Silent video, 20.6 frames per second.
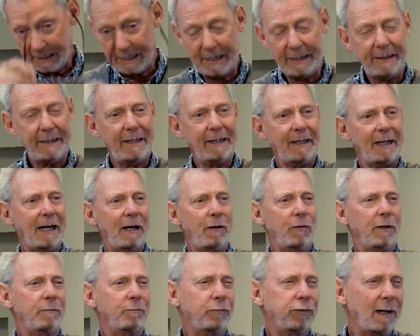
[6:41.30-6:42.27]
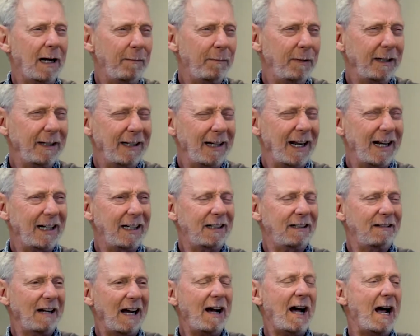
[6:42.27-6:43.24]
I think I would probably
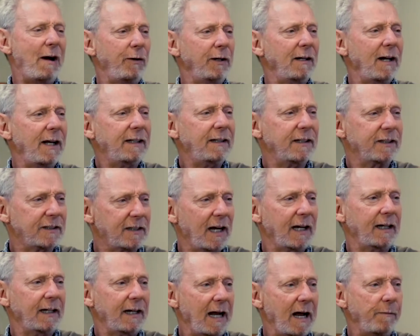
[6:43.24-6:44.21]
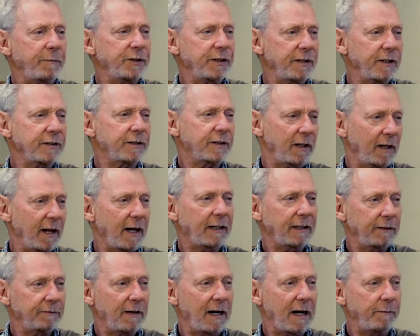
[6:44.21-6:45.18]
like the second option, the
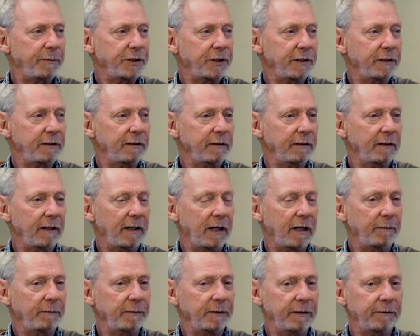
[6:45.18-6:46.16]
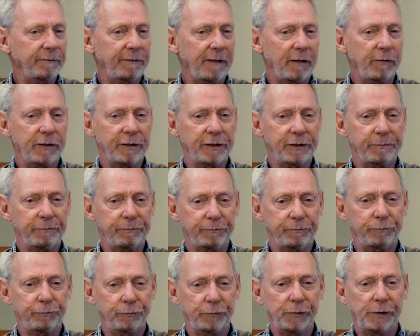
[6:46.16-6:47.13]
selective option. If I was
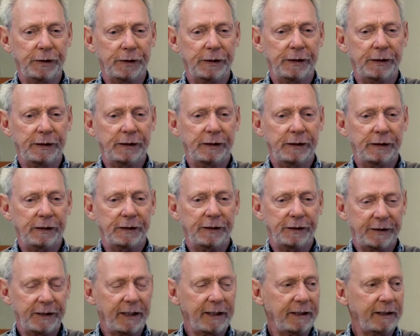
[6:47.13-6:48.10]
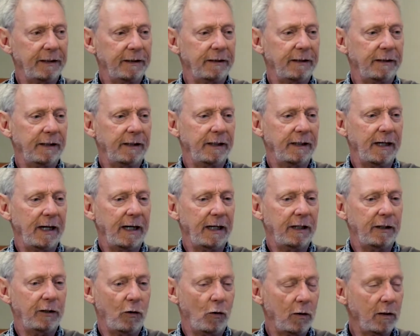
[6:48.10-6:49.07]
sick and I
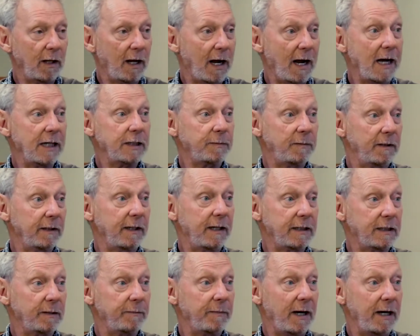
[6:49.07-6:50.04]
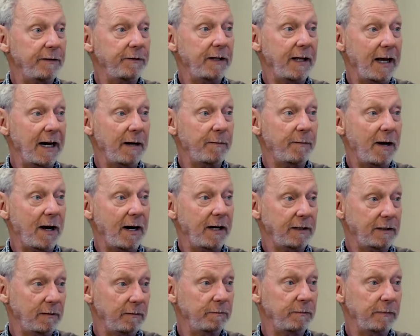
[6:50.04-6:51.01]
could go to the hospital and get some IV
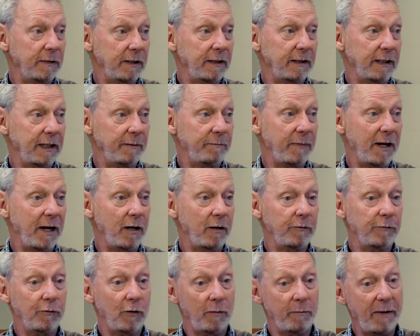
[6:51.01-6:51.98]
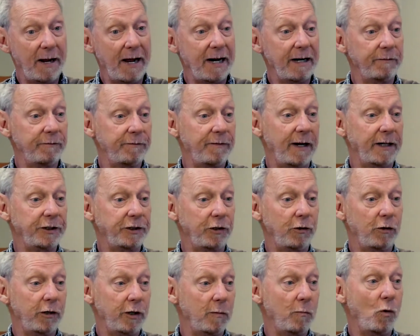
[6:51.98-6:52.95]
antibiotics and get better for a bad
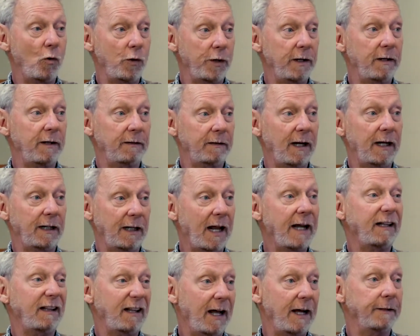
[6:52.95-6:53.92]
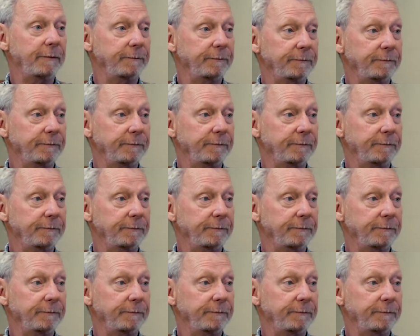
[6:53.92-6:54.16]
infection or pneumonia, I'd like that.